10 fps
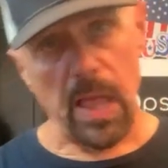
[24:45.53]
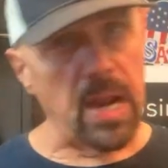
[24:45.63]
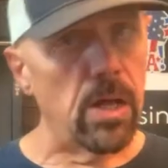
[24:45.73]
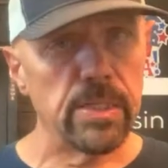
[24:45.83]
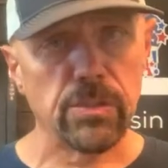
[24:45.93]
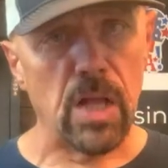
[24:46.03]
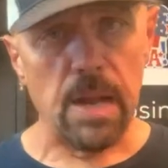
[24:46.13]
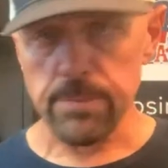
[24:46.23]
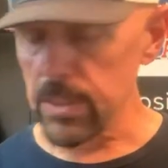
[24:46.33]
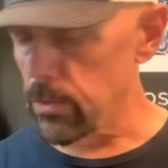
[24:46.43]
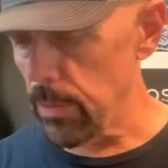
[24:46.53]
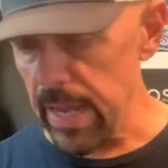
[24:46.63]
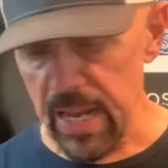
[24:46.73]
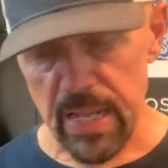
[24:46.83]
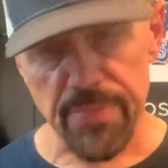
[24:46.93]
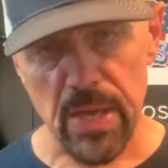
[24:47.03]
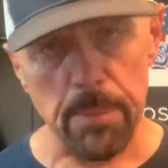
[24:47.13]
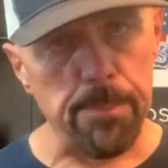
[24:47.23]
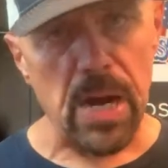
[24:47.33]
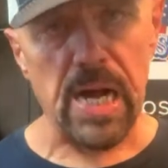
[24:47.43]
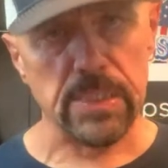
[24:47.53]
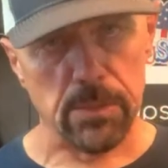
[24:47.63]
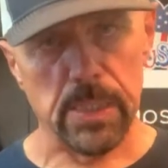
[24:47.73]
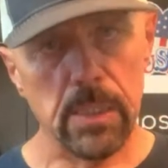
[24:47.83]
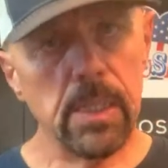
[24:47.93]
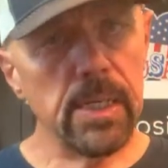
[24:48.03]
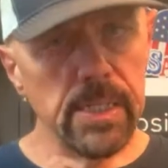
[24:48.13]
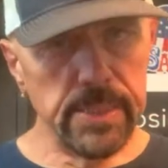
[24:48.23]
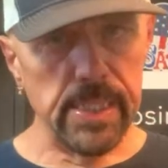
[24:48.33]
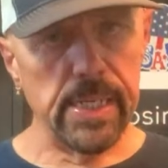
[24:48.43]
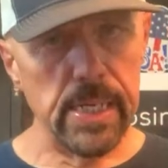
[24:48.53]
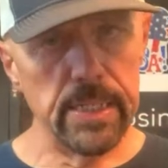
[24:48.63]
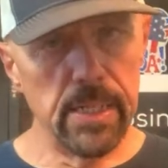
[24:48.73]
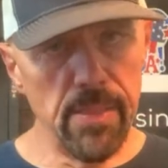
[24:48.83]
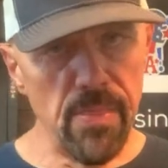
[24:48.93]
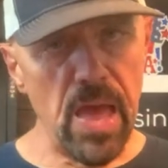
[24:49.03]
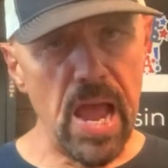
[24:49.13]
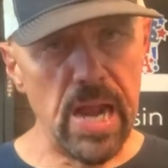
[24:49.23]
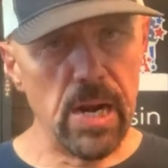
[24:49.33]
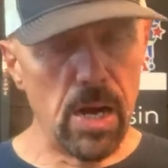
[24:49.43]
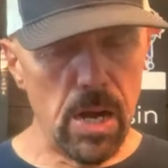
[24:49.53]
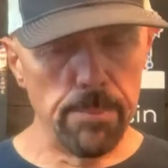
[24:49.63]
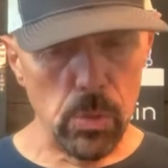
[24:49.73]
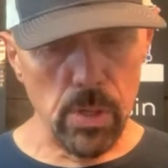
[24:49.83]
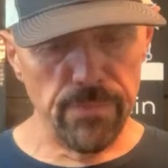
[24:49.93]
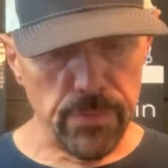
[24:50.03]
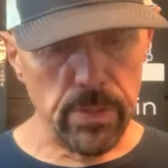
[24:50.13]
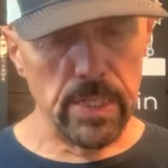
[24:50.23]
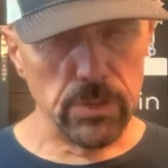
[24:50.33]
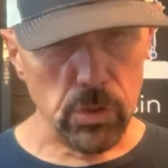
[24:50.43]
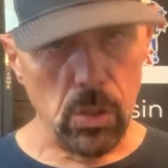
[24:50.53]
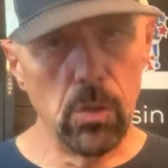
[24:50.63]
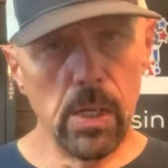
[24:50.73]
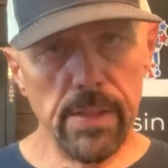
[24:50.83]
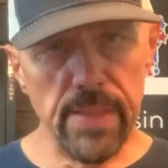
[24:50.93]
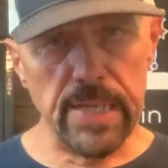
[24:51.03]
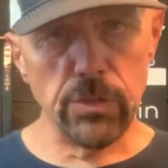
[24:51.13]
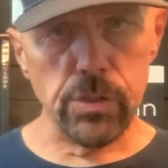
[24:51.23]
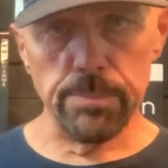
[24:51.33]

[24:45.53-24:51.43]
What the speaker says: out all the stops and do anything possible to get that on board for us. So that should